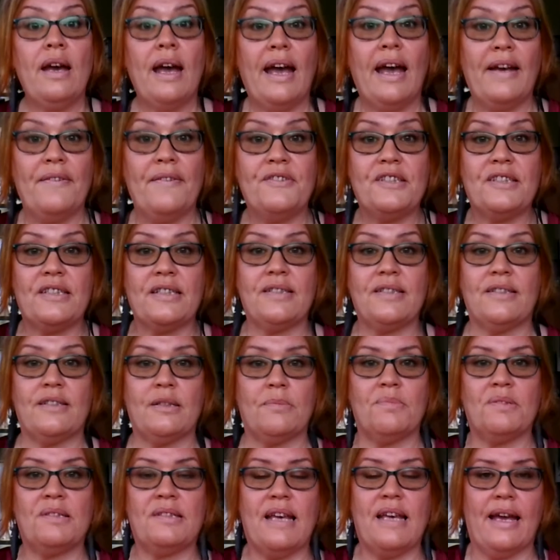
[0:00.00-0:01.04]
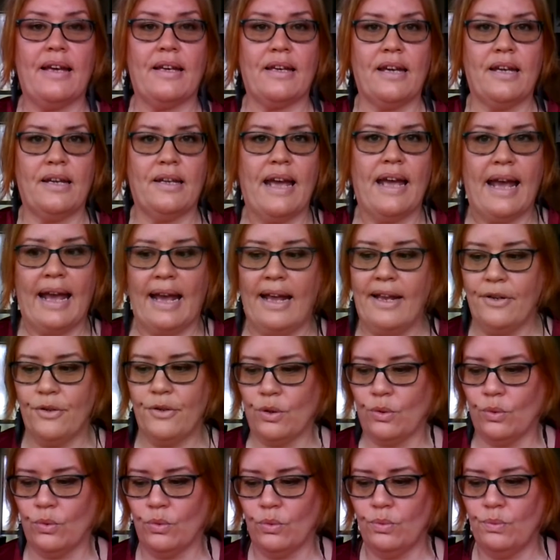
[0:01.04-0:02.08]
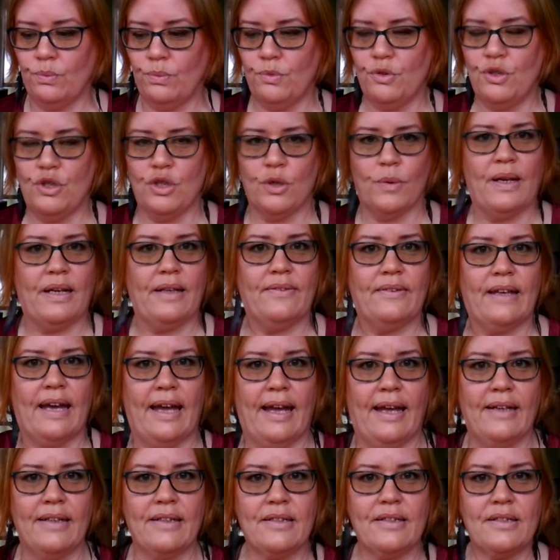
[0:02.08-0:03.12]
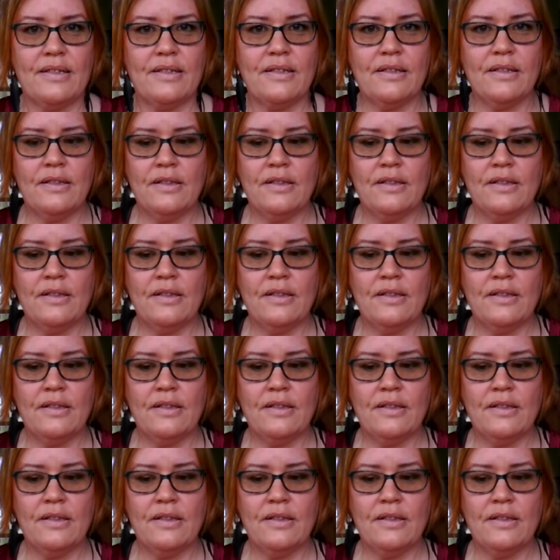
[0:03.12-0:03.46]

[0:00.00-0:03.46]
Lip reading: have systems that can handle doing that.